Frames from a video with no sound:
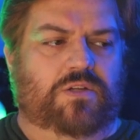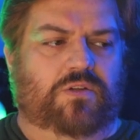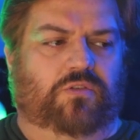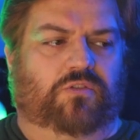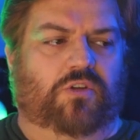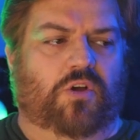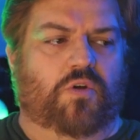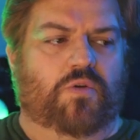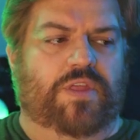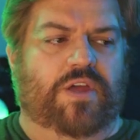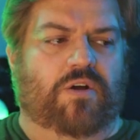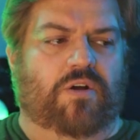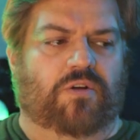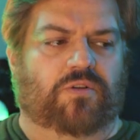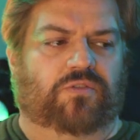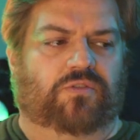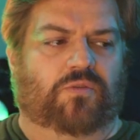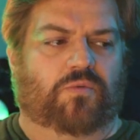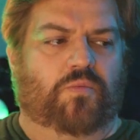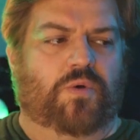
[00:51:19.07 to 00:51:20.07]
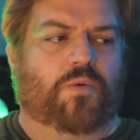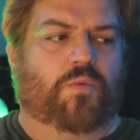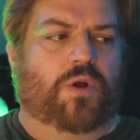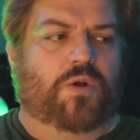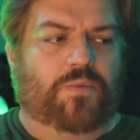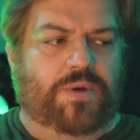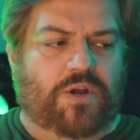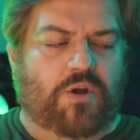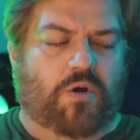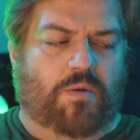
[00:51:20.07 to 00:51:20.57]
So there's, what
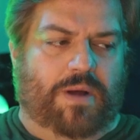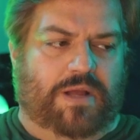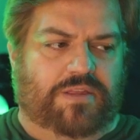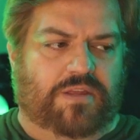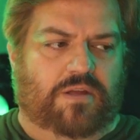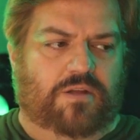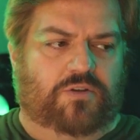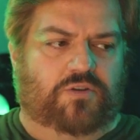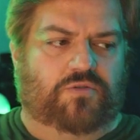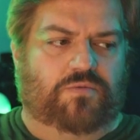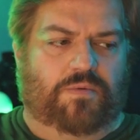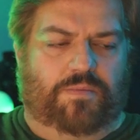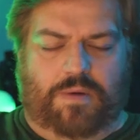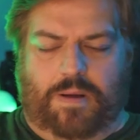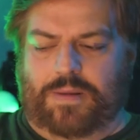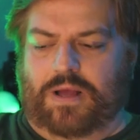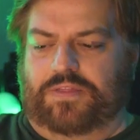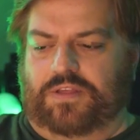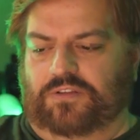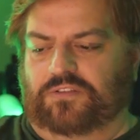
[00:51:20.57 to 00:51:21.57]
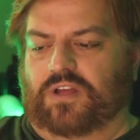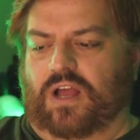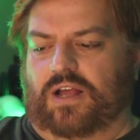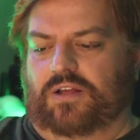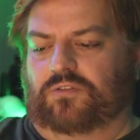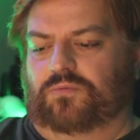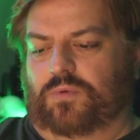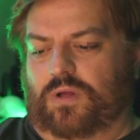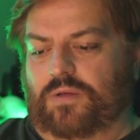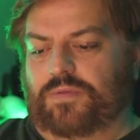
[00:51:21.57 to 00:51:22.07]
do we know about these
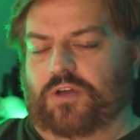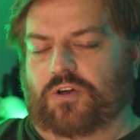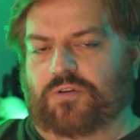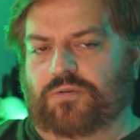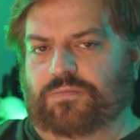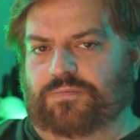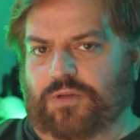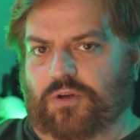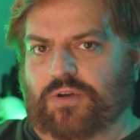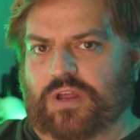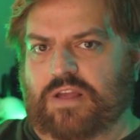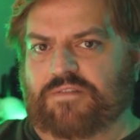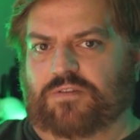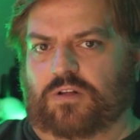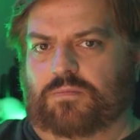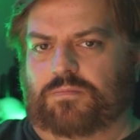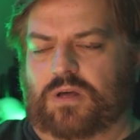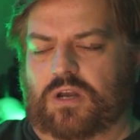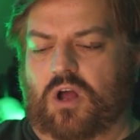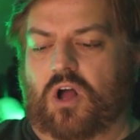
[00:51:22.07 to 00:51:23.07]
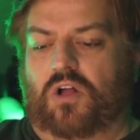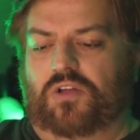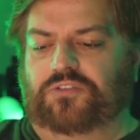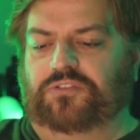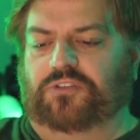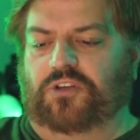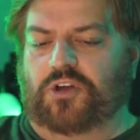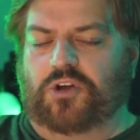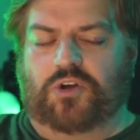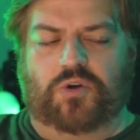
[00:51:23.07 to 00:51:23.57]
guys? Well, they're evil, but
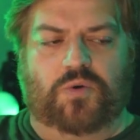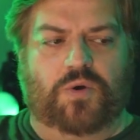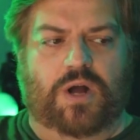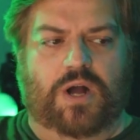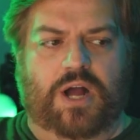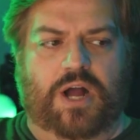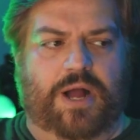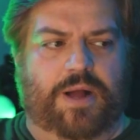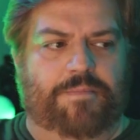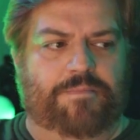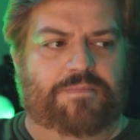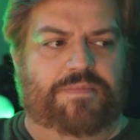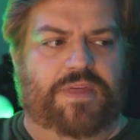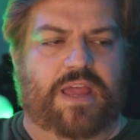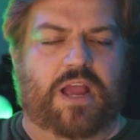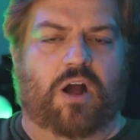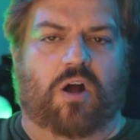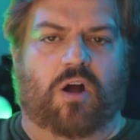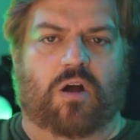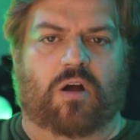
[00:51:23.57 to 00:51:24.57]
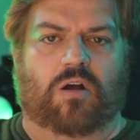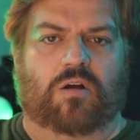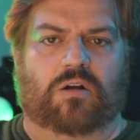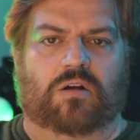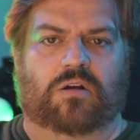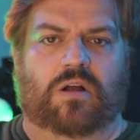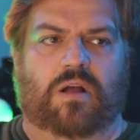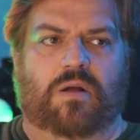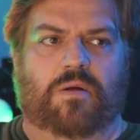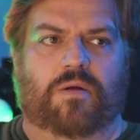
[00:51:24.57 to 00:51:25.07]
also they
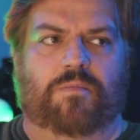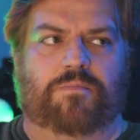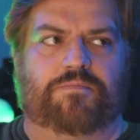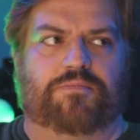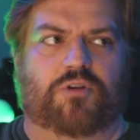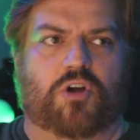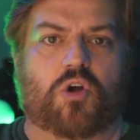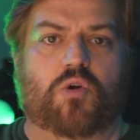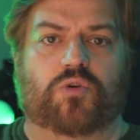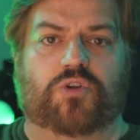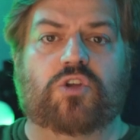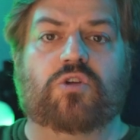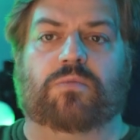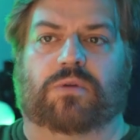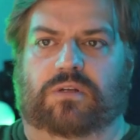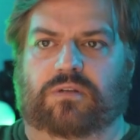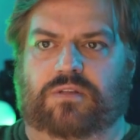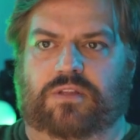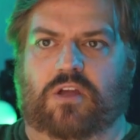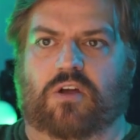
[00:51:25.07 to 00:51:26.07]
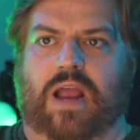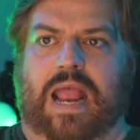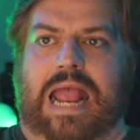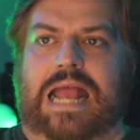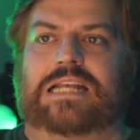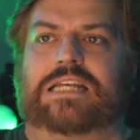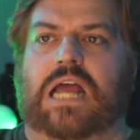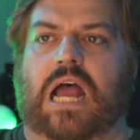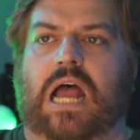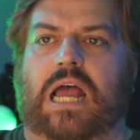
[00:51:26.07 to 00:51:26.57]
are pro-human. They're
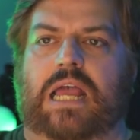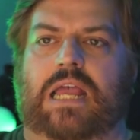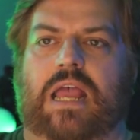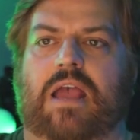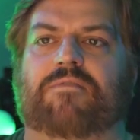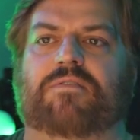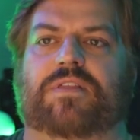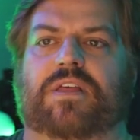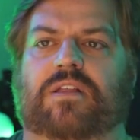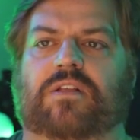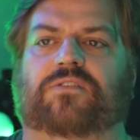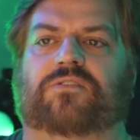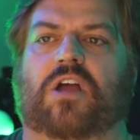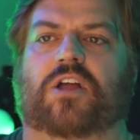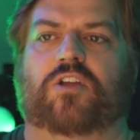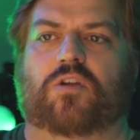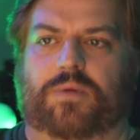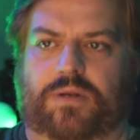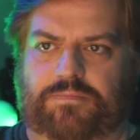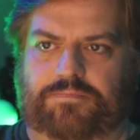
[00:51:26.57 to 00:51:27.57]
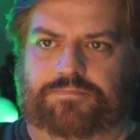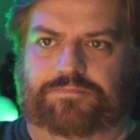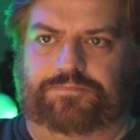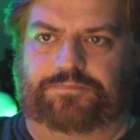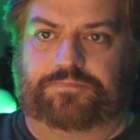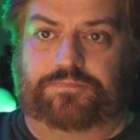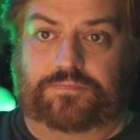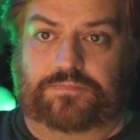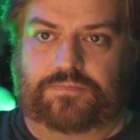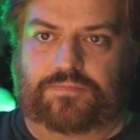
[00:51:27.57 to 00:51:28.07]
anti everything that's not human,
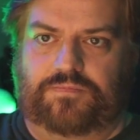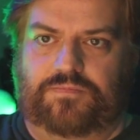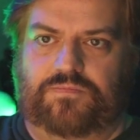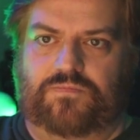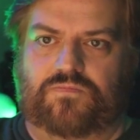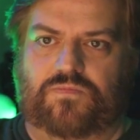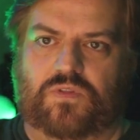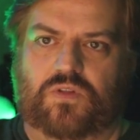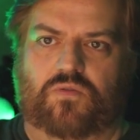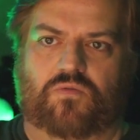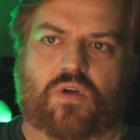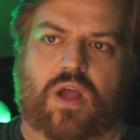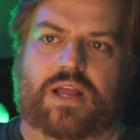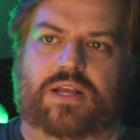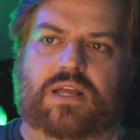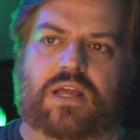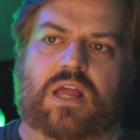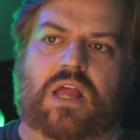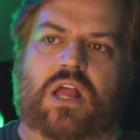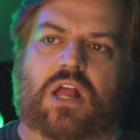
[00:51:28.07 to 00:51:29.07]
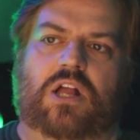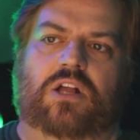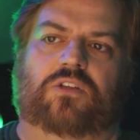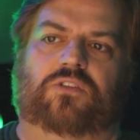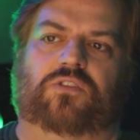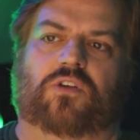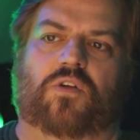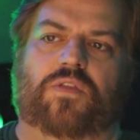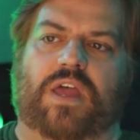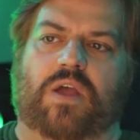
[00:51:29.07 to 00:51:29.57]
right?
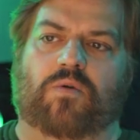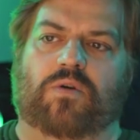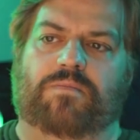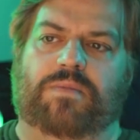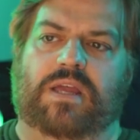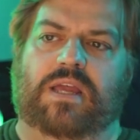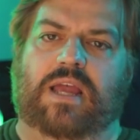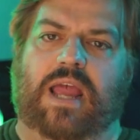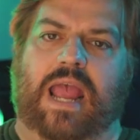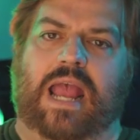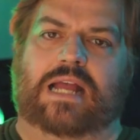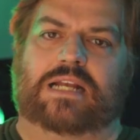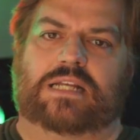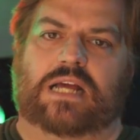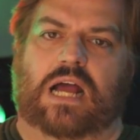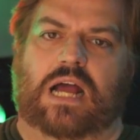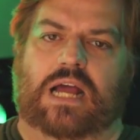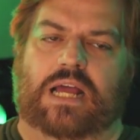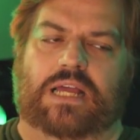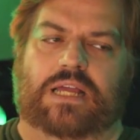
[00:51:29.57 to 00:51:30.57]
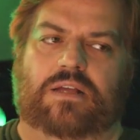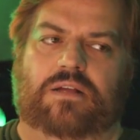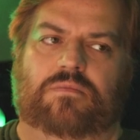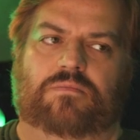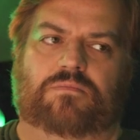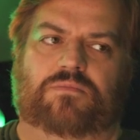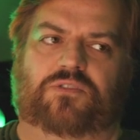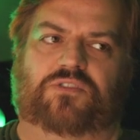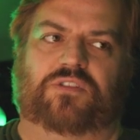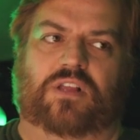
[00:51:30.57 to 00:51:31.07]
So they would be
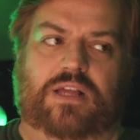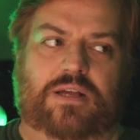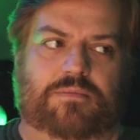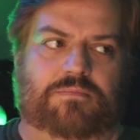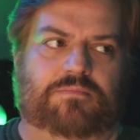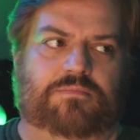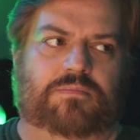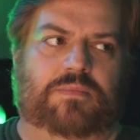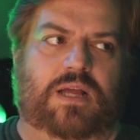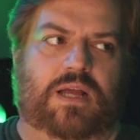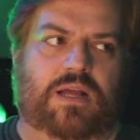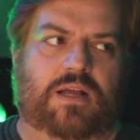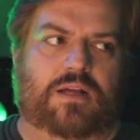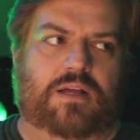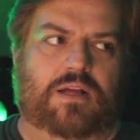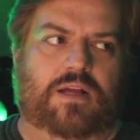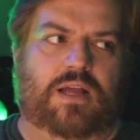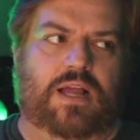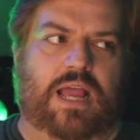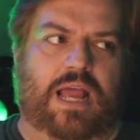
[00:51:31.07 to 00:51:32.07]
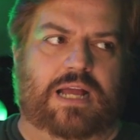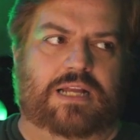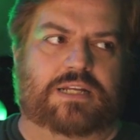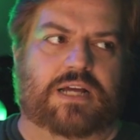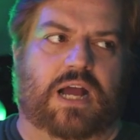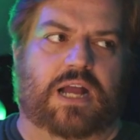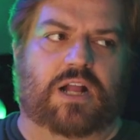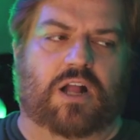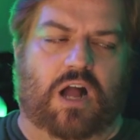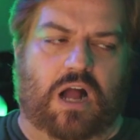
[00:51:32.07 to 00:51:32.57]
anti-Slim,
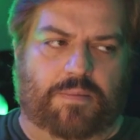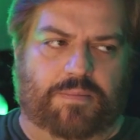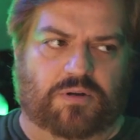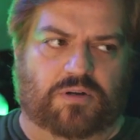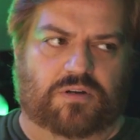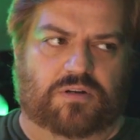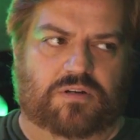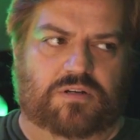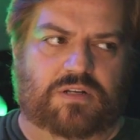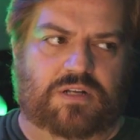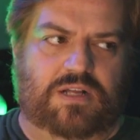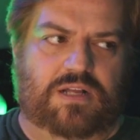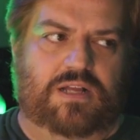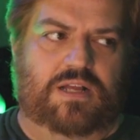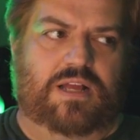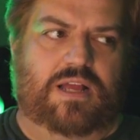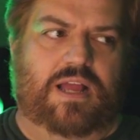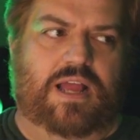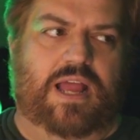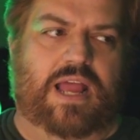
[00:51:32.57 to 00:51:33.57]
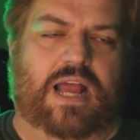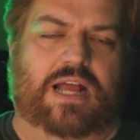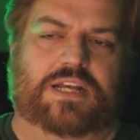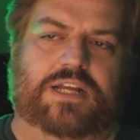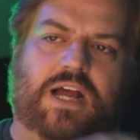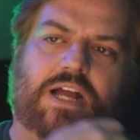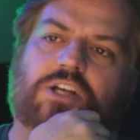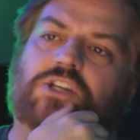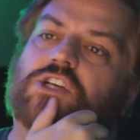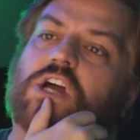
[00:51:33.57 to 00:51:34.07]
anti-Copper,
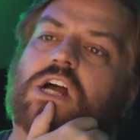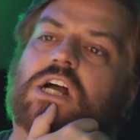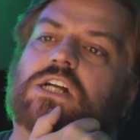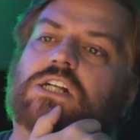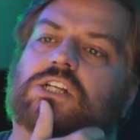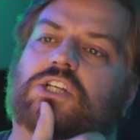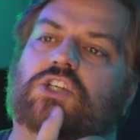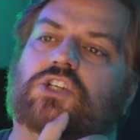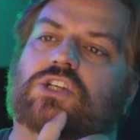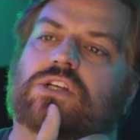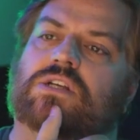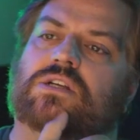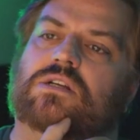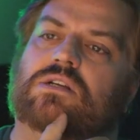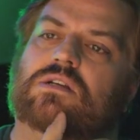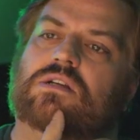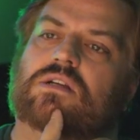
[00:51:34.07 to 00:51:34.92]
anti-Judge,